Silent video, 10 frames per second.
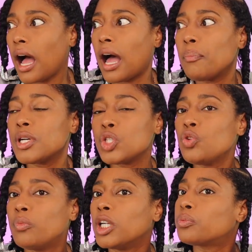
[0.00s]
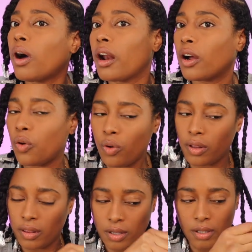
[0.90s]
I put too much product
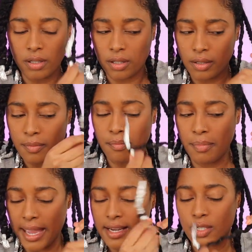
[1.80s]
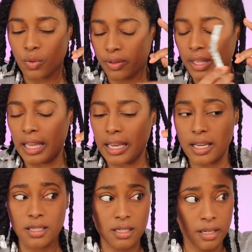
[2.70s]
on the base or the
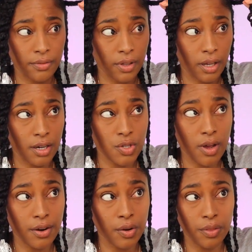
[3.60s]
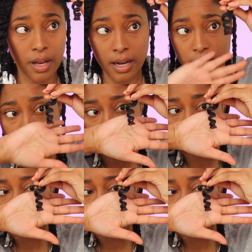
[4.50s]
ends of the hair, so I know that next time.